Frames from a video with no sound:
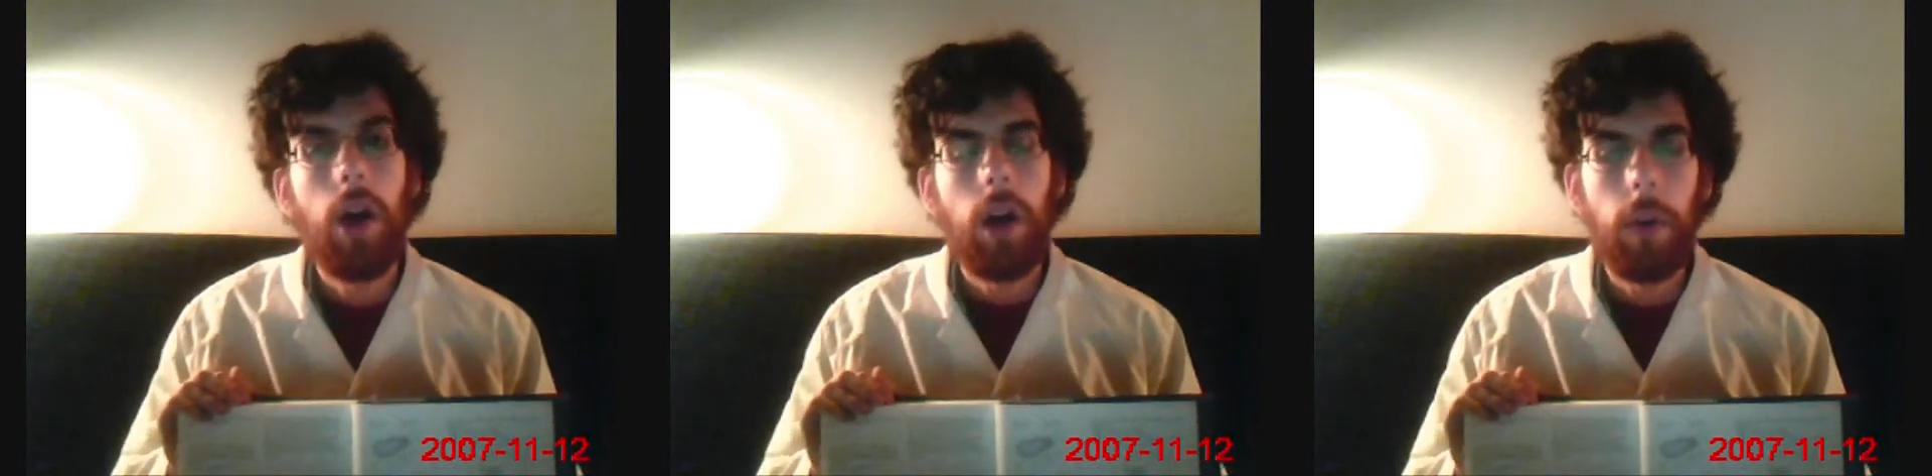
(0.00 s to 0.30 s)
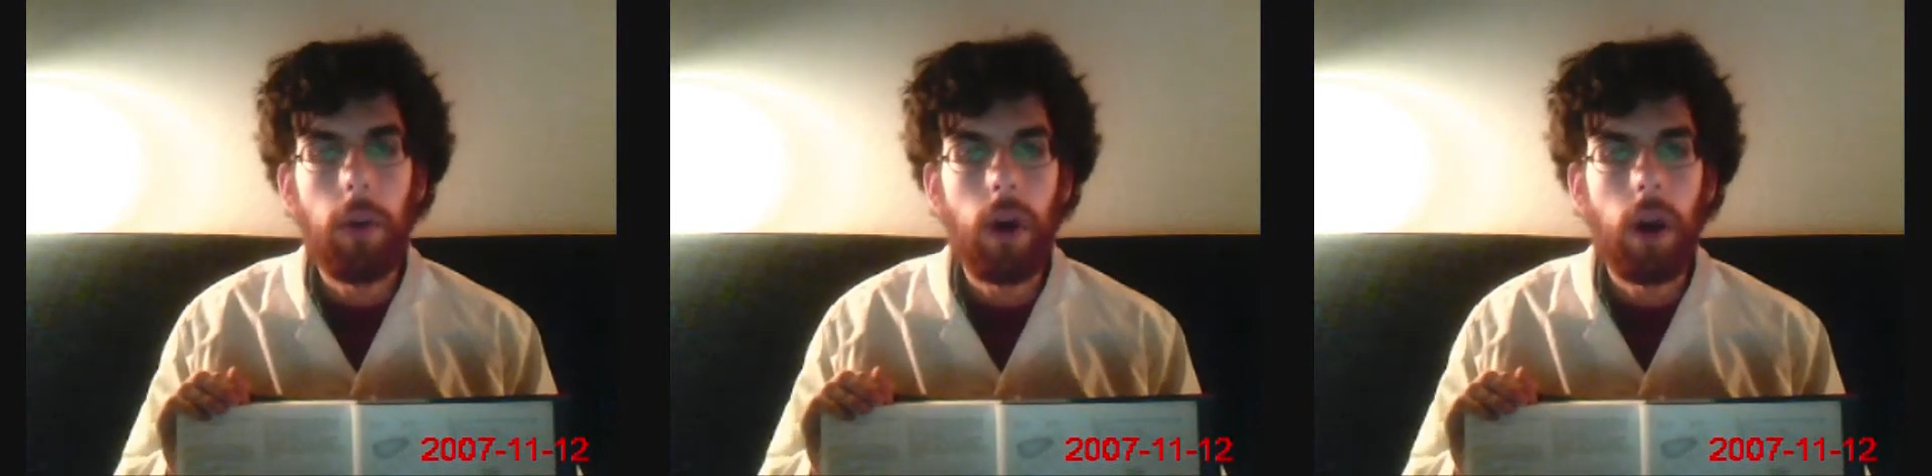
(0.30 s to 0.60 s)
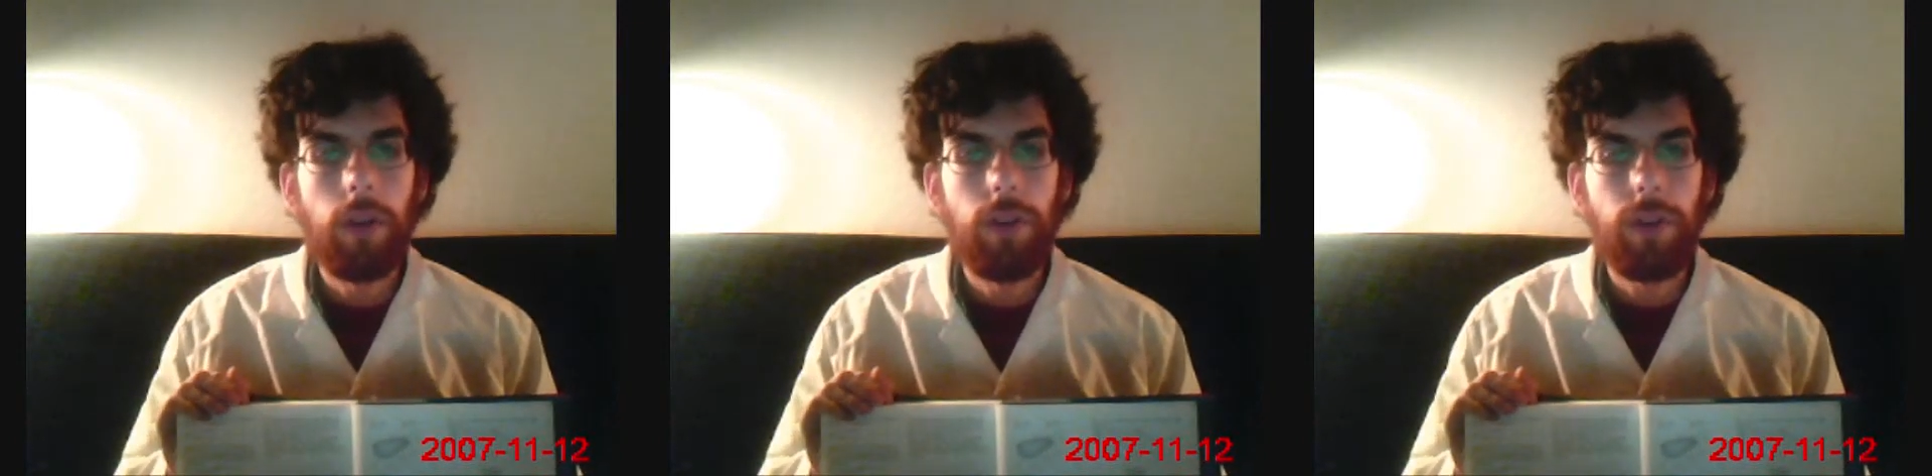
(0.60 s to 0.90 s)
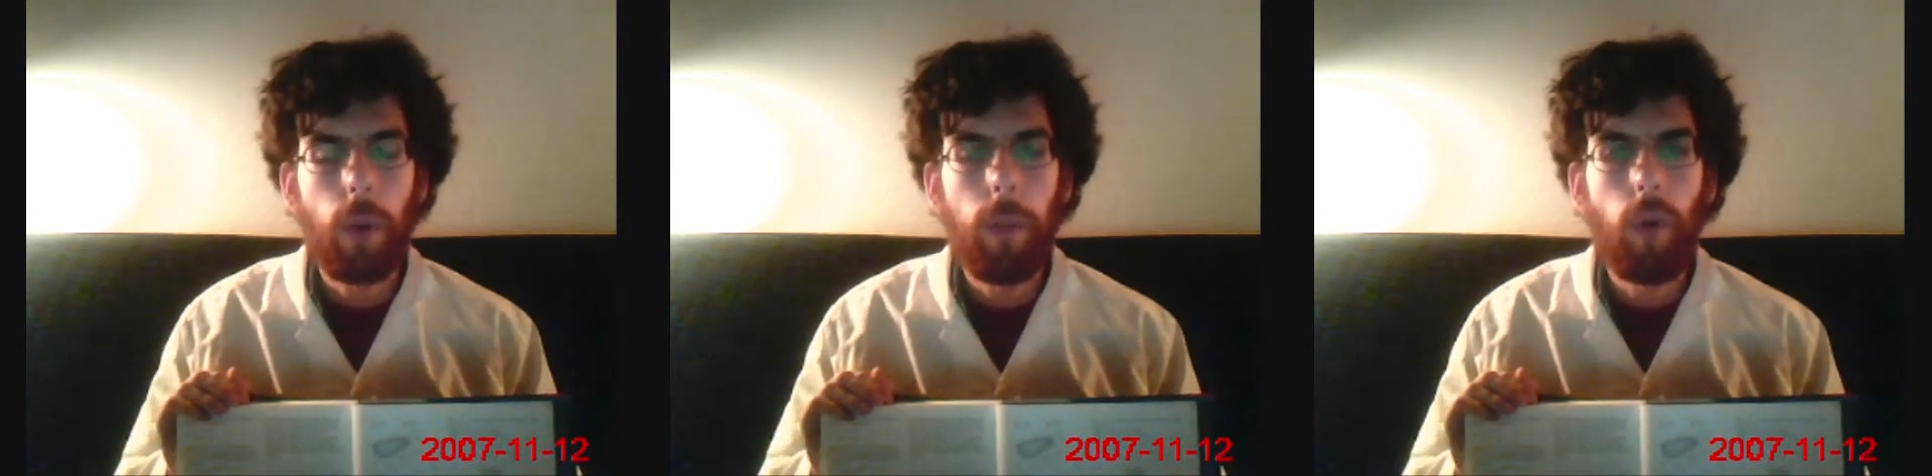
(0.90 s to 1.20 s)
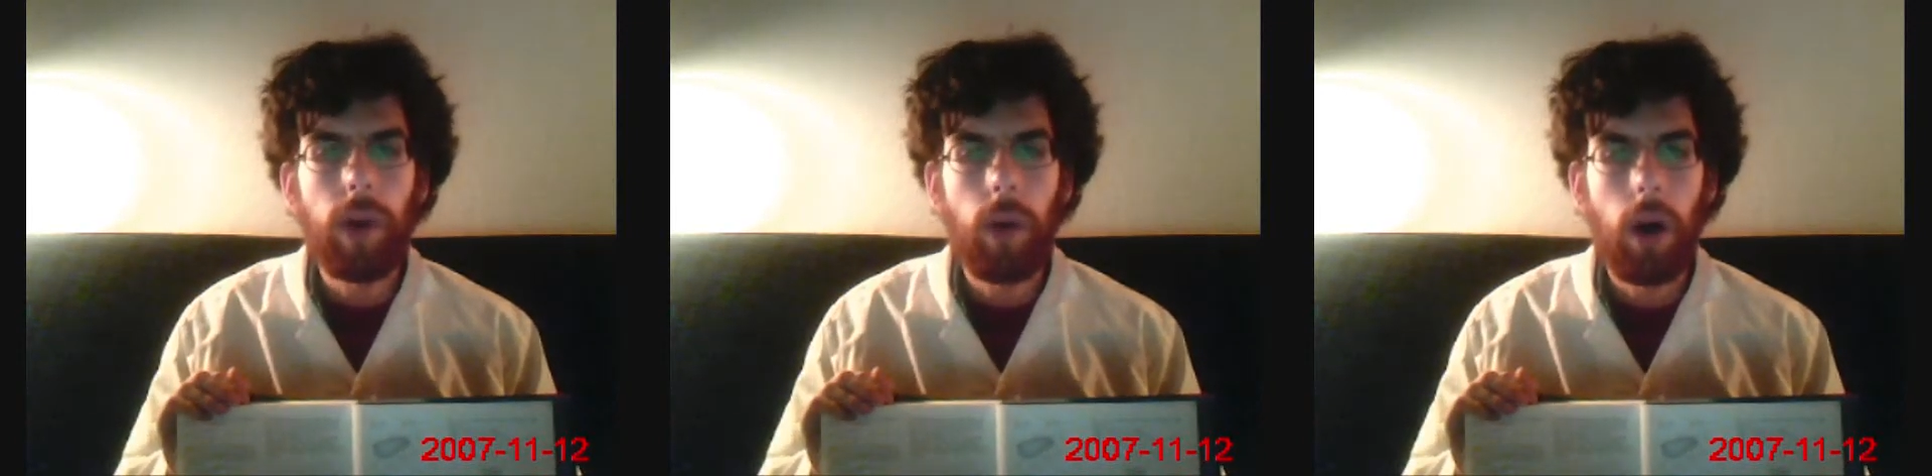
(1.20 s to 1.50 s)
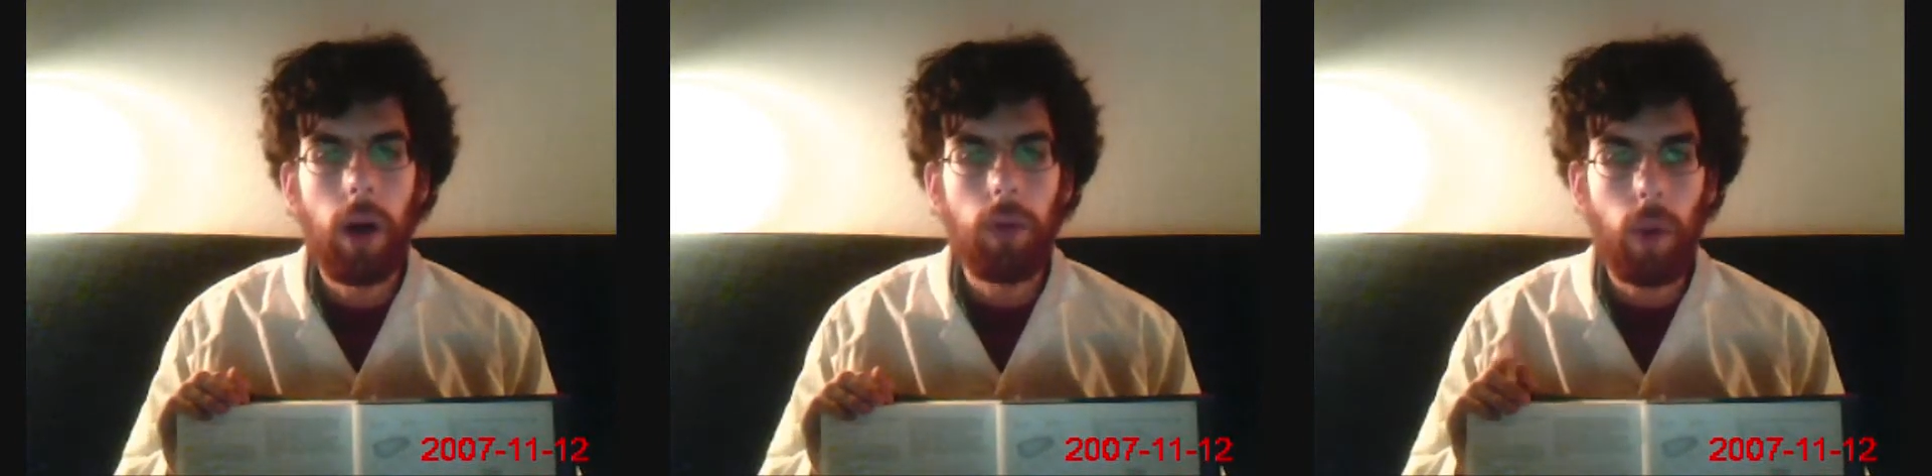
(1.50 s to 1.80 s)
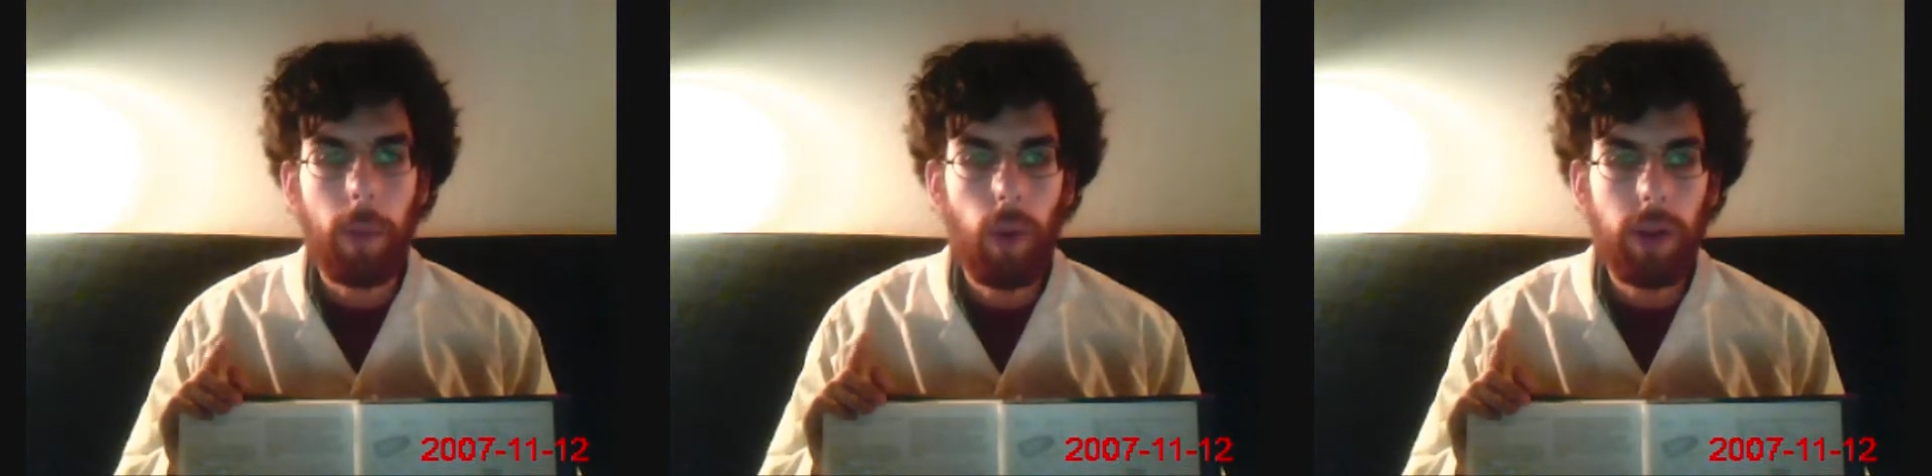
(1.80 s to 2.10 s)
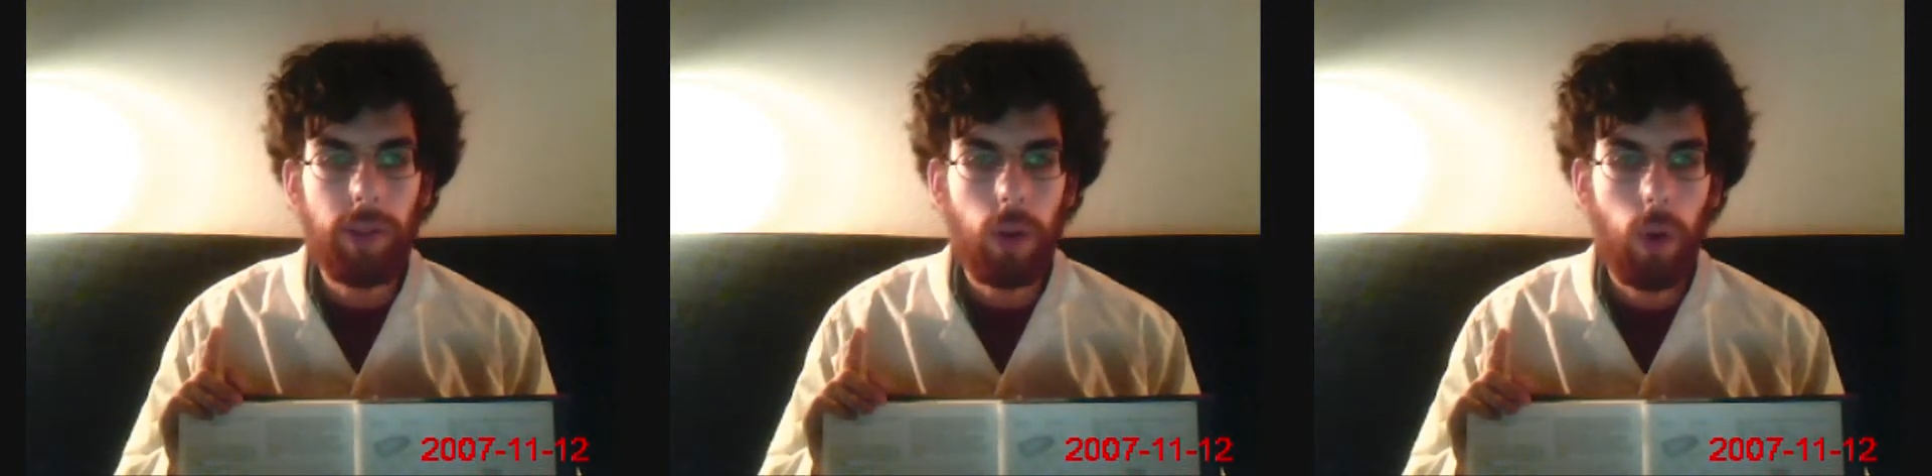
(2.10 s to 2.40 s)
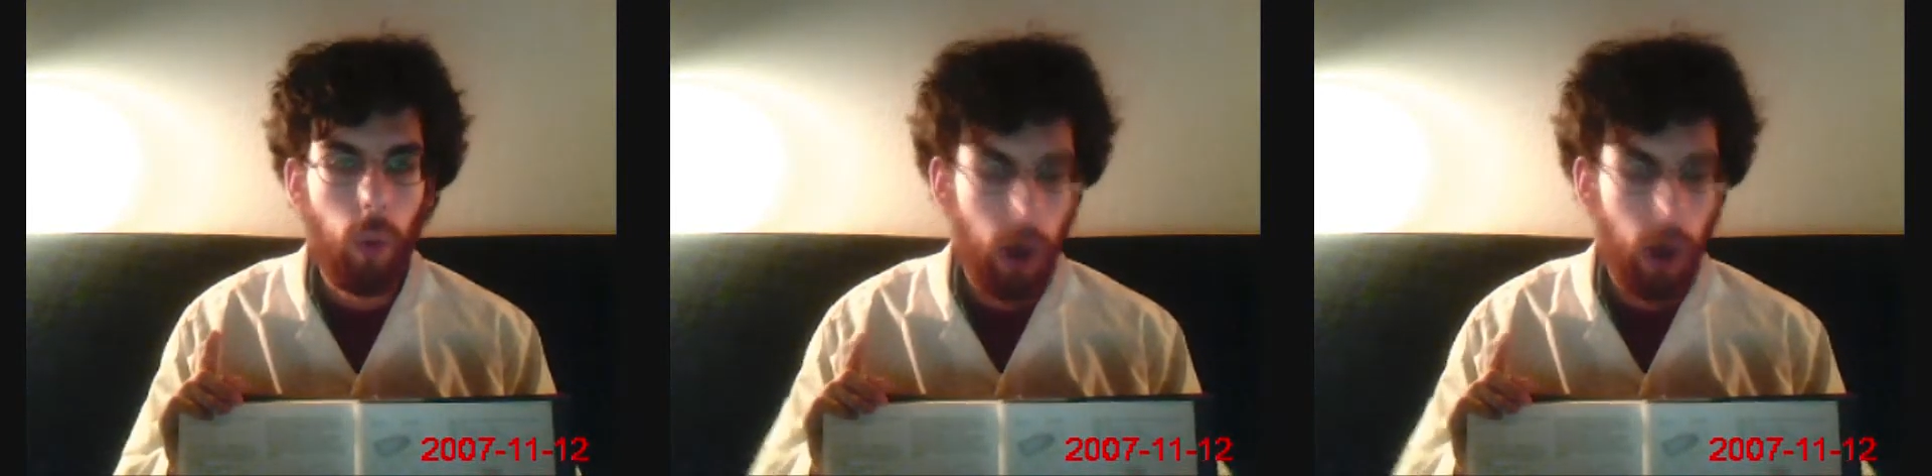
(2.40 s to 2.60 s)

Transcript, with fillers: uh, zero point, uh, sorry, 0.01